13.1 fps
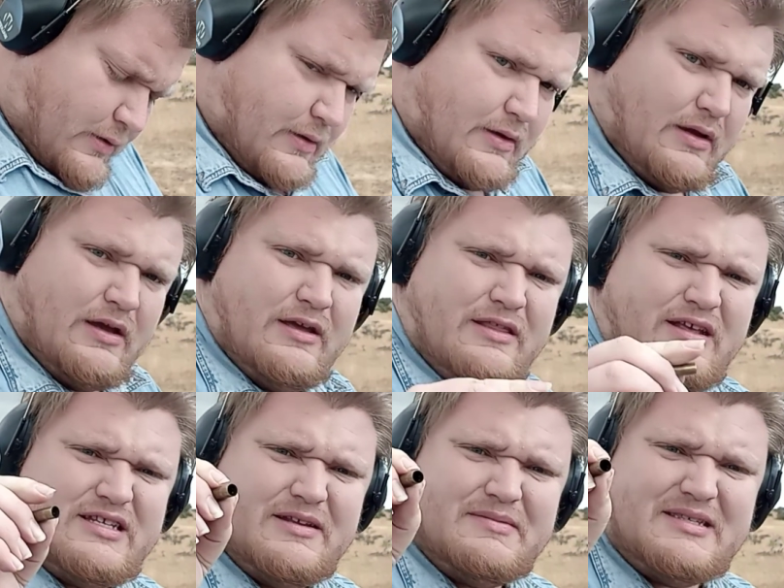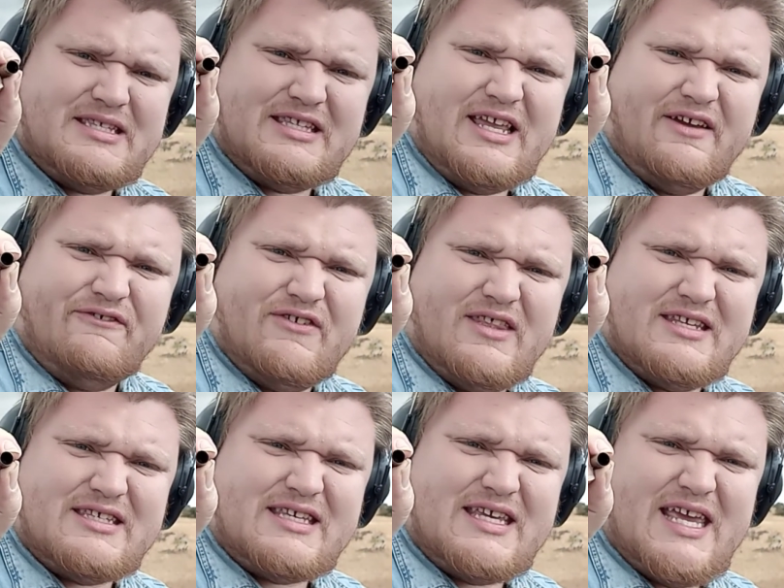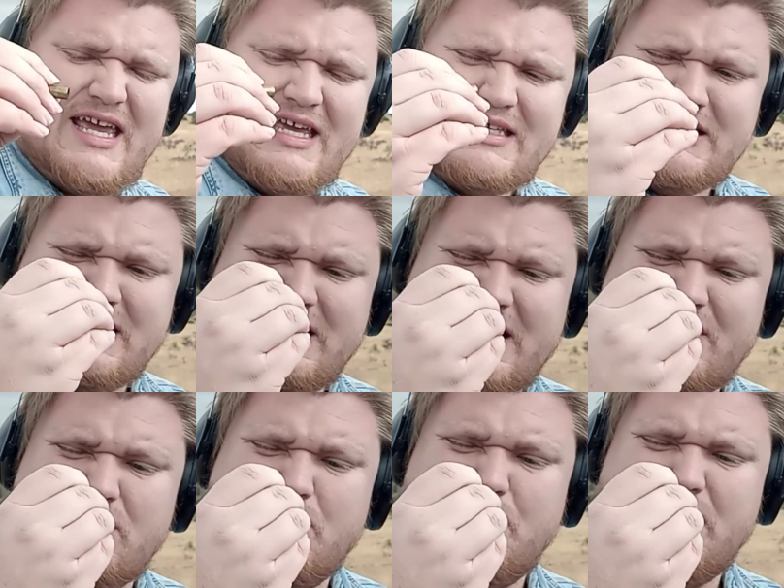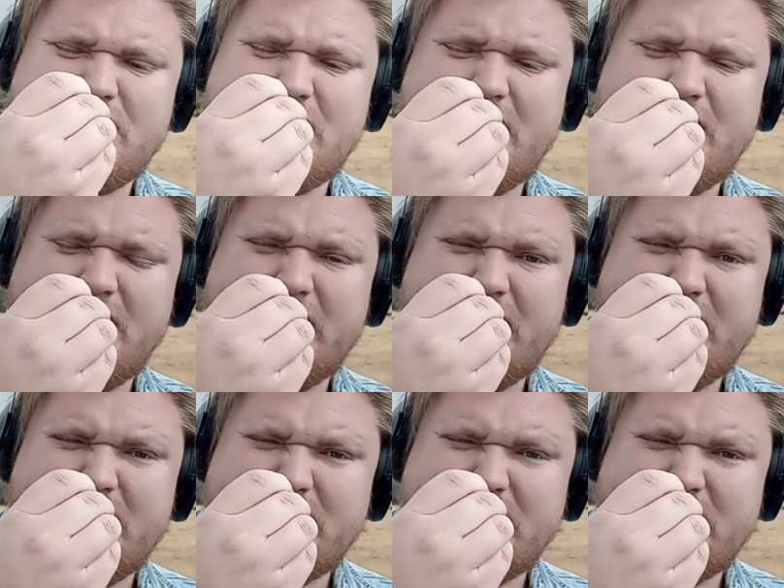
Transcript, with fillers: There's some stuff in this case, and I don't know what the hell that is.